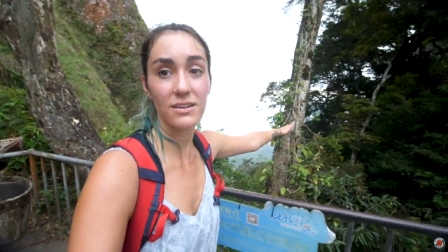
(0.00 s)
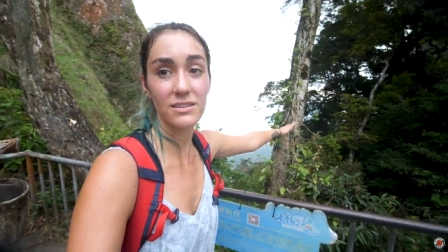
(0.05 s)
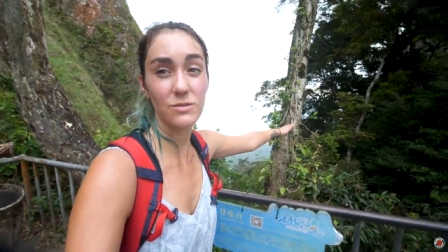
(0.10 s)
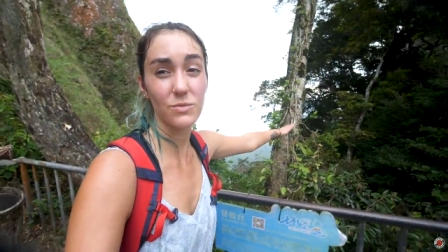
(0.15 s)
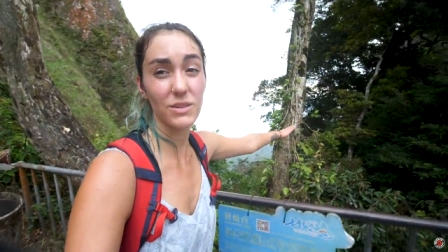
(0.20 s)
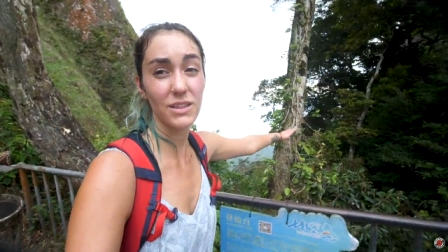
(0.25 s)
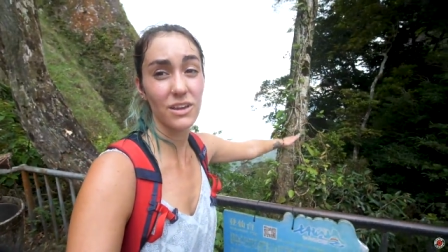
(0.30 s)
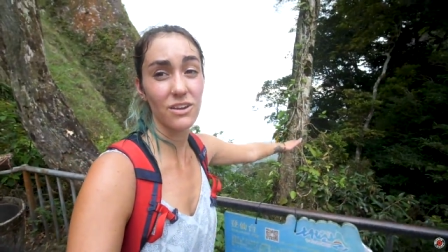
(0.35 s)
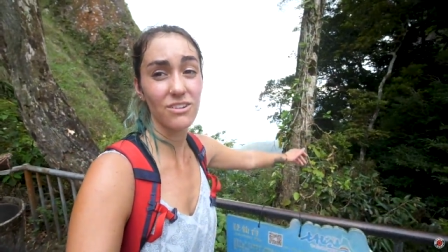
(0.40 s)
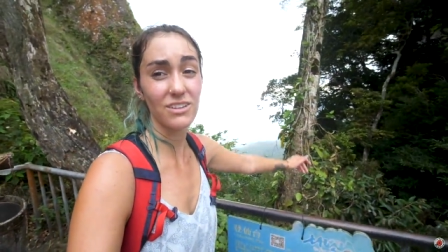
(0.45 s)
It's
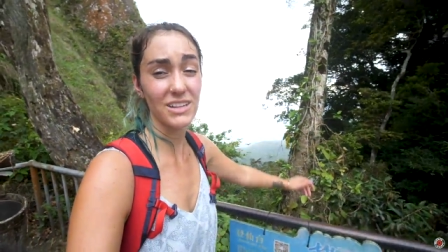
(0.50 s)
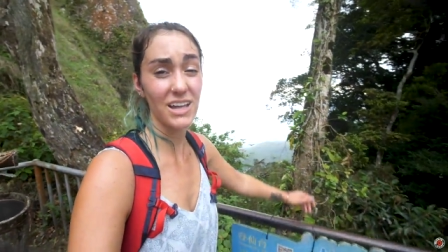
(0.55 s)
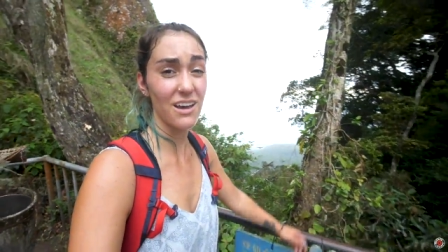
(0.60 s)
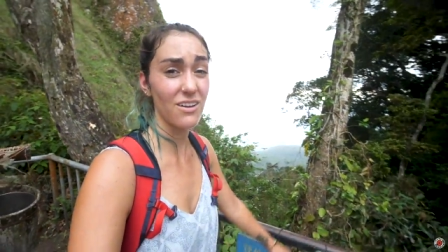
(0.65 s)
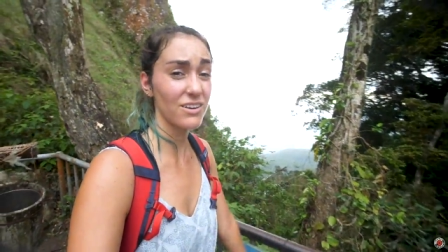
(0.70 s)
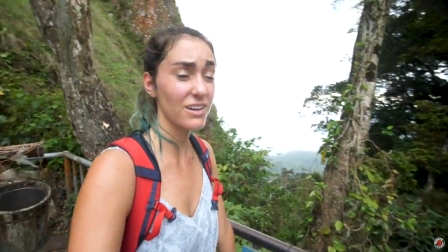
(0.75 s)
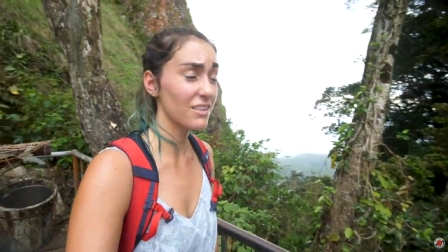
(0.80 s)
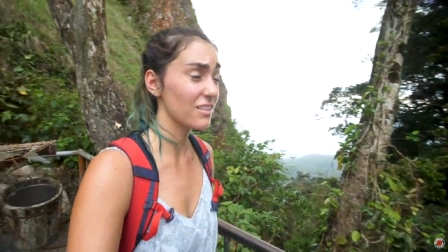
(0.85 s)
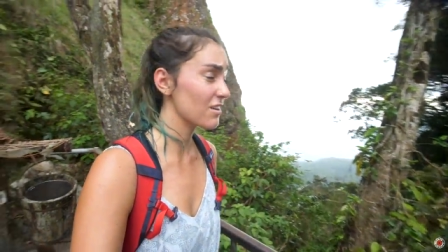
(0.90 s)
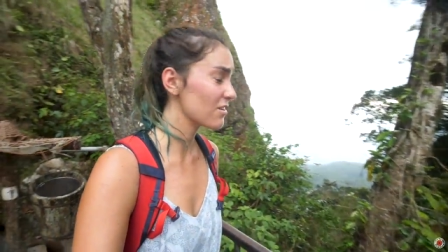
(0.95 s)
really
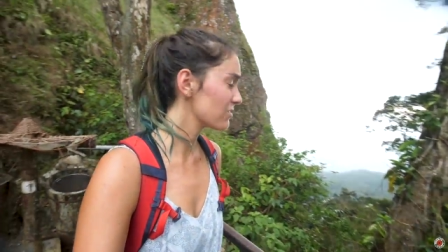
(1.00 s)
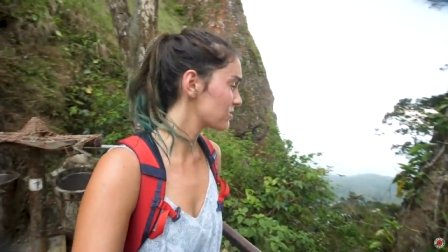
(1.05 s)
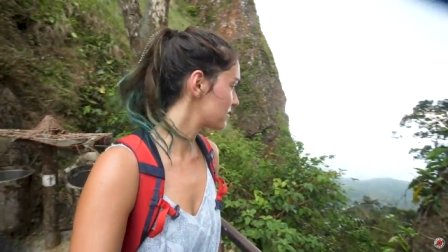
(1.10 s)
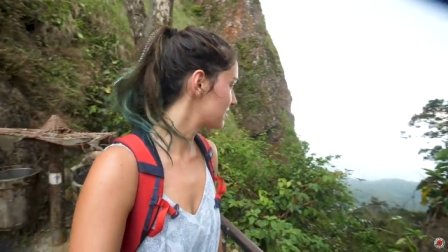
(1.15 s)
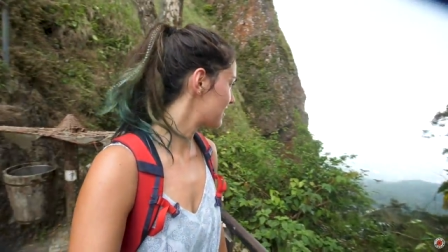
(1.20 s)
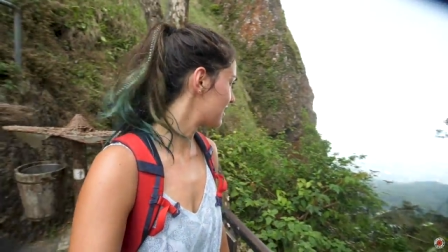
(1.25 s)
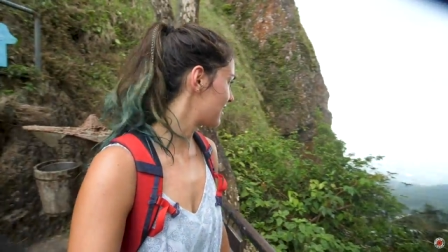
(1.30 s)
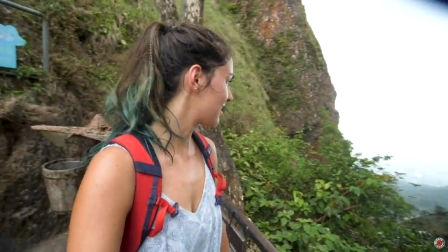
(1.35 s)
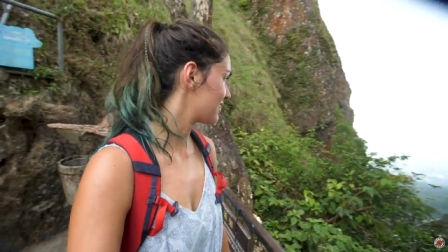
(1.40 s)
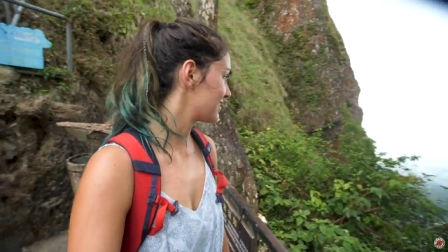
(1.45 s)
cloudy though,
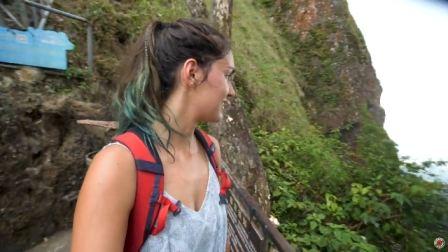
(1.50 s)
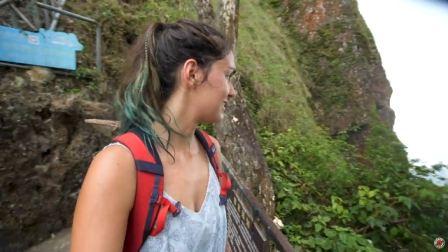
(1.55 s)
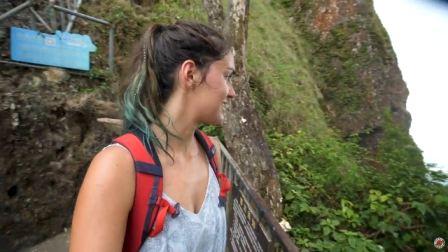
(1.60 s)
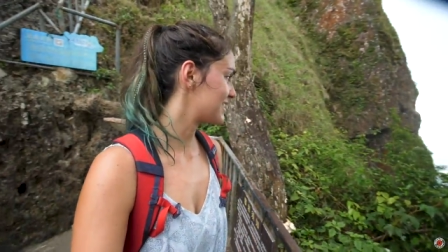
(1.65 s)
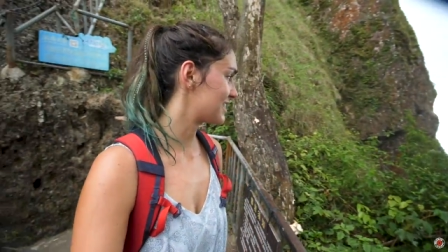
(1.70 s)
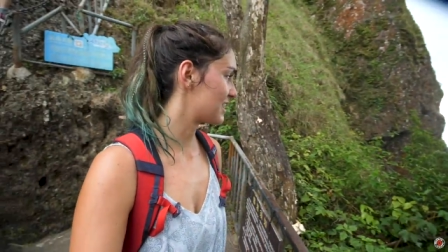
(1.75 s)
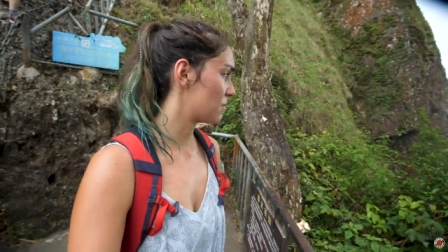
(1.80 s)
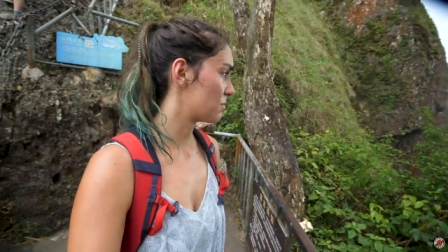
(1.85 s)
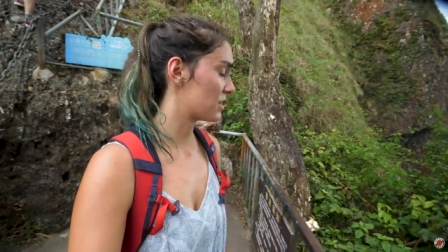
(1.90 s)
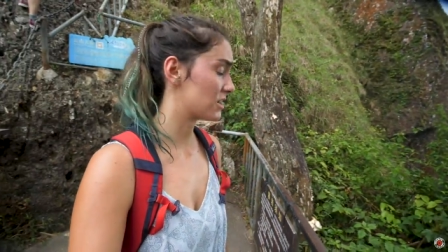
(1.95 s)
so you can't really
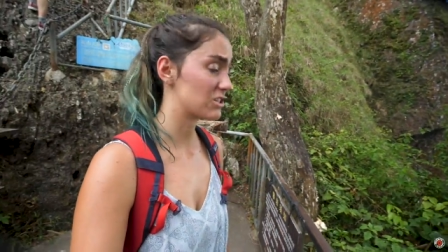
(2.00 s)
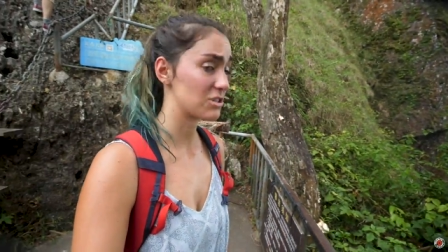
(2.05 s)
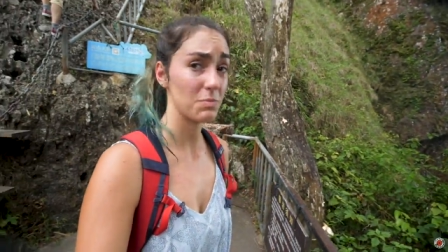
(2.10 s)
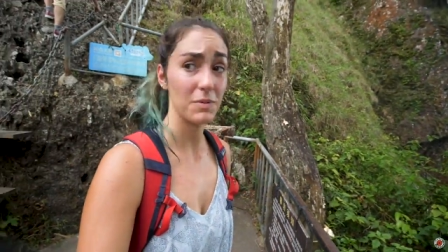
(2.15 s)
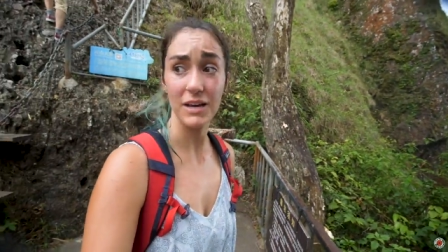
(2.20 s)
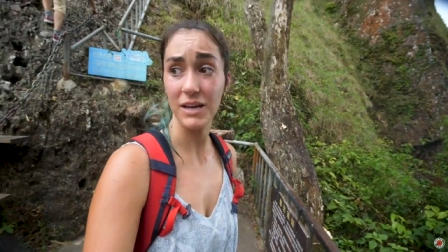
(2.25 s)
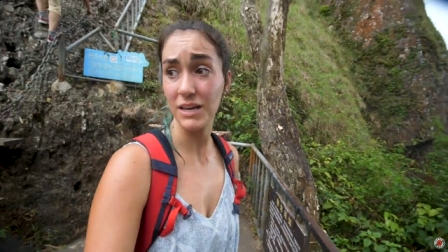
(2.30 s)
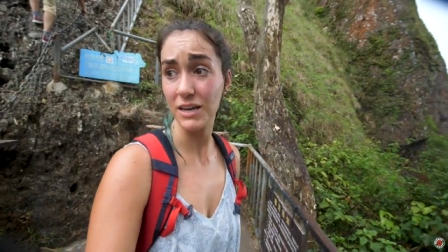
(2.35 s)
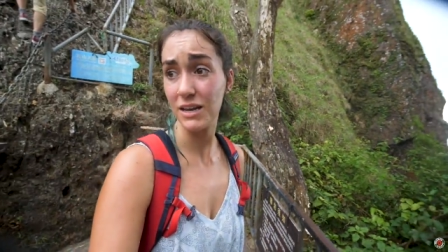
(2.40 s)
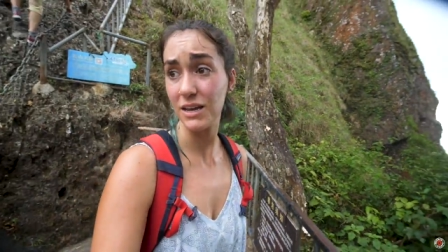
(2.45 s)
see that much, but